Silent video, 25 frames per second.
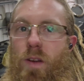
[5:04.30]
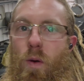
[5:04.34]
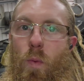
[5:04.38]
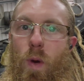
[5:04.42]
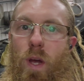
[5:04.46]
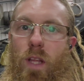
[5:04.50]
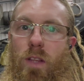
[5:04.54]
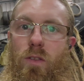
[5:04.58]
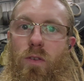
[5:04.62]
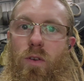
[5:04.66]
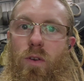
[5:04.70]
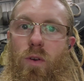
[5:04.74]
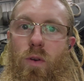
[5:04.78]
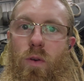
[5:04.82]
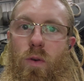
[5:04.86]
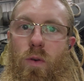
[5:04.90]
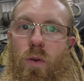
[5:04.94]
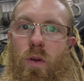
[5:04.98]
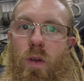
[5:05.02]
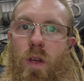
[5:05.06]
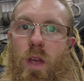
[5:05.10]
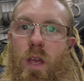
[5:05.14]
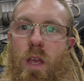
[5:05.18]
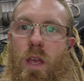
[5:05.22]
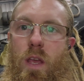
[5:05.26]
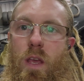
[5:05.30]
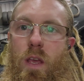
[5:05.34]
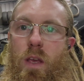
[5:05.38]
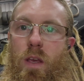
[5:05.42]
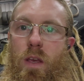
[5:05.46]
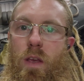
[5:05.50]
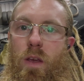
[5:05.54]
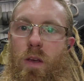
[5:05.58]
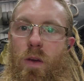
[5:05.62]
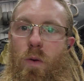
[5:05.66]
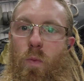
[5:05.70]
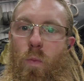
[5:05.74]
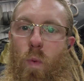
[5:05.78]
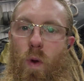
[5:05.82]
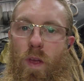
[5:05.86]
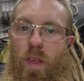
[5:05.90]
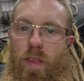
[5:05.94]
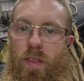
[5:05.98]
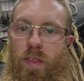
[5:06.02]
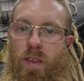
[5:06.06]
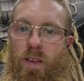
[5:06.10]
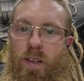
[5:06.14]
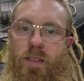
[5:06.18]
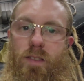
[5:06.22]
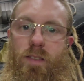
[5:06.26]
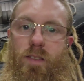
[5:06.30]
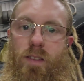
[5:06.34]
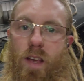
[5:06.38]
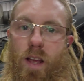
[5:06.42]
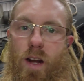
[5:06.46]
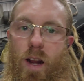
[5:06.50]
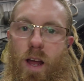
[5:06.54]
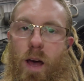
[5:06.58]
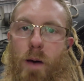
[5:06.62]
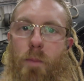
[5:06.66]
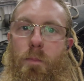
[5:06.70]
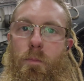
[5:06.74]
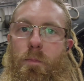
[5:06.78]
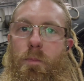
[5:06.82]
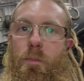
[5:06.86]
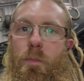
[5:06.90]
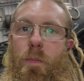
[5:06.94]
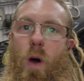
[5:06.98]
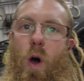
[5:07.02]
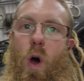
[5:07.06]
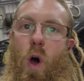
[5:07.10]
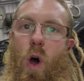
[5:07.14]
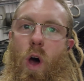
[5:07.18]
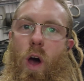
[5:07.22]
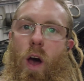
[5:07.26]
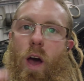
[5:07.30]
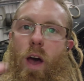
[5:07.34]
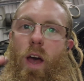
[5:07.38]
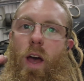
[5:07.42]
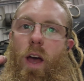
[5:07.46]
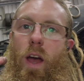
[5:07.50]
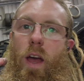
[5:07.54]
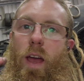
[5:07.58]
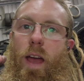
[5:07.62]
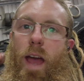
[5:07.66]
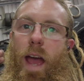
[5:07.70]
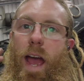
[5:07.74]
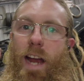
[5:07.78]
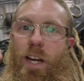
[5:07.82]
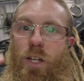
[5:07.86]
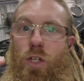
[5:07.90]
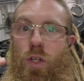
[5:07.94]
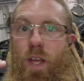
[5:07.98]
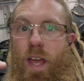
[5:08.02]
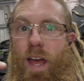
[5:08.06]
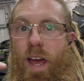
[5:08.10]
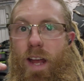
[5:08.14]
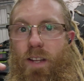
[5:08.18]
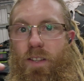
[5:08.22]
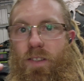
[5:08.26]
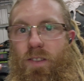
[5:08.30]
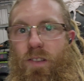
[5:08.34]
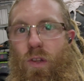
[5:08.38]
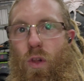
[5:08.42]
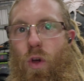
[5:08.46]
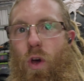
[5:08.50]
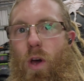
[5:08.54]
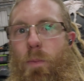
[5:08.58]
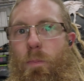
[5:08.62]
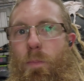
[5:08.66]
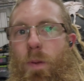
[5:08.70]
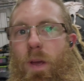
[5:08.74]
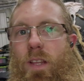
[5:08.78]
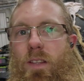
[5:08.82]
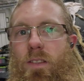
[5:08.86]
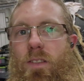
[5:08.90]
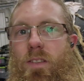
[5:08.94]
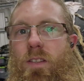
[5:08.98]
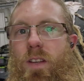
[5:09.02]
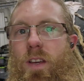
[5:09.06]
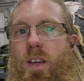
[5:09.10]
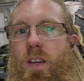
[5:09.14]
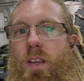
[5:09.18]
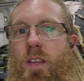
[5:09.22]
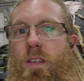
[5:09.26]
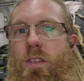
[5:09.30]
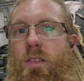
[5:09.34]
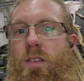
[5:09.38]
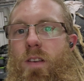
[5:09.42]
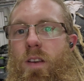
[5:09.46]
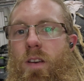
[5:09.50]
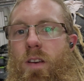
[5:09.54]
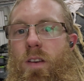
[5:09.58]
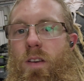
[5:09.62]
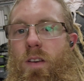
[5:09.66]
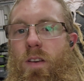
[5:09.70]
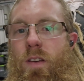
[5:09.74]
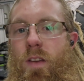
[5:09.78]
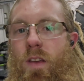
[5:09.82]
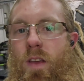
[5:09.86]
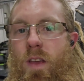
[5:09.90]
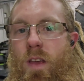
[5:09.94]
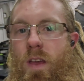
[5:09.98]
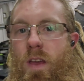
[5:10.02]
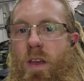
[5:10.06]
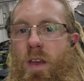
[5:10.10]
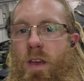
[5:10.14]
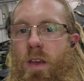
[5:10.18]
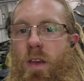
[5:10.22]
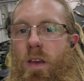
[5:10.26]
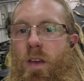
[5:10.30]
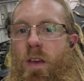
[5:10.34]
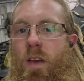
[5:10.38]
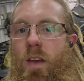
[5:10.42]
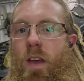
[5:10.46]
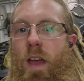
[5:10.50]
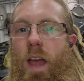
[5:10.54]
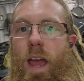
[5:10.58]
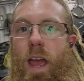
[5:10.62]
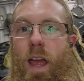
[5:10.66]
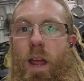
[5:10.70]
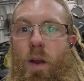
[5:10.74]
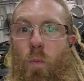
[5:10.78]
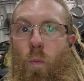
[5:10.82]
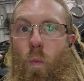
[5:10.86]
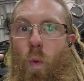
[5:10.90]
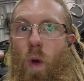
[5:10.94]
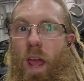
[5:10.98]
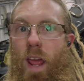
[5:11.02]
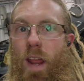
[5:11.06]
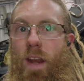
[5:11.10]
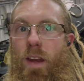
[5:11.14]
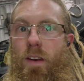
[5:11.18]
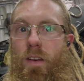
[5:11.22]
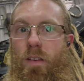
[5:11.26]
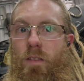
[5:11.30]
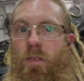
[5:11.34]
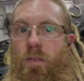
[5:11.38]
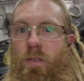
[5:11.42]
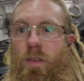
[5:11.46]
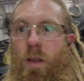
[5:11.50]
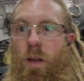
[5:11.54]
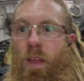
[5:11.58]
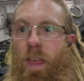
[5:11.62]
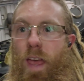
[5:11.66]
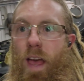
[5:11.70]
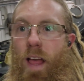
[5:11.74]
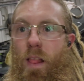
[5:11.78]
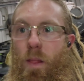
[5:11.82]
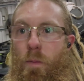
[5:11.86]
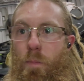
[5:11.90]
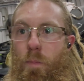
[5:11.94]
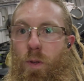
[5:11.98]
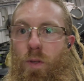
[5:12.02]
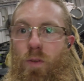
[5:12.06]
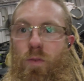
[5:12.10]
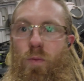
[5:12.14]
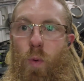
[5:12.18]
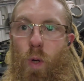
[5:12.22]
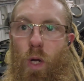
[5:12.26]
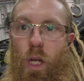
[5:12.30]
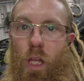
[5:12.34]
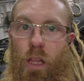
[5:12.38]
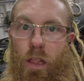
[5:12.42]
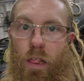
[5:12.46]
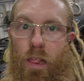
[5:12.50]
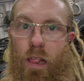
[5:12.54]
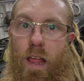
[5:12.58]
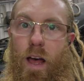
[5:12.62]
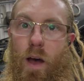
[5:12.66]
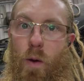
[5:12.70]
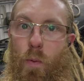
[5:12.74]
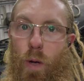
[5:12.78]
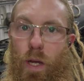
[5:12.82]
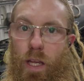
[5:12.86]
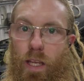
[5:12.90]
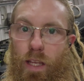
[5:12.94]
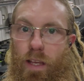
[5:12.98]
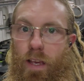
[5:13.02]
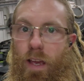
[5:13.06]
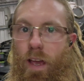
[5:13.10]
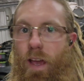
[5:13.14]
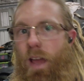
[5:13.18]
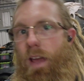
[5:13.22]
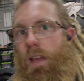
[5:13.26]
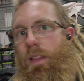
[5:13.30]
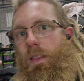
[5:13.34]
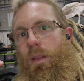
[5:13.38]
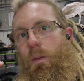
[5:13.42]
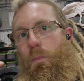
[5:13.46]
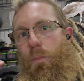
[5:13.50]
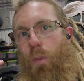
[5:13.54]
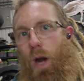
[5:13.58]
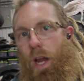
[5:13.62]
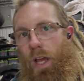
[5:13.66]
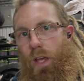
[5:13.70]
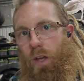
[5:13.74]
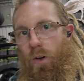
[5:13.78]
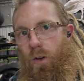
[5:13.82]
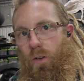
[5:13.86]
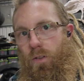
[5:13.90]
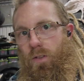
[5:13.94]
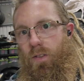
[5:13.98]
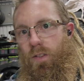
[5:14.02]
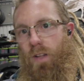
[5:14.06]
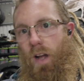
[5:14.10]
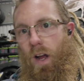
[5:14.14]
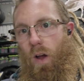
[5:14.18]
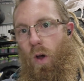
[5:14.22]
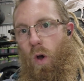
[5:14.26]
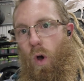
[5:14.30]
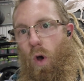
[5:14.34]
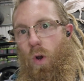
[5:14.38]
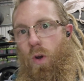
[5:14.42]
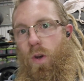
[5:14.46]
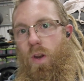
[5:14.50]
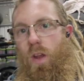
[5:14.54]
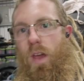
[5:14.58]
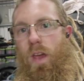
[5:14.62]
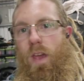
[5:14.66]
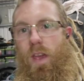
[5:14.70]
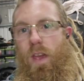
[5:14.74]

I went to with this setup, I actually had a slide pin seize, and when the calipers were glowing and the brake got stuck on,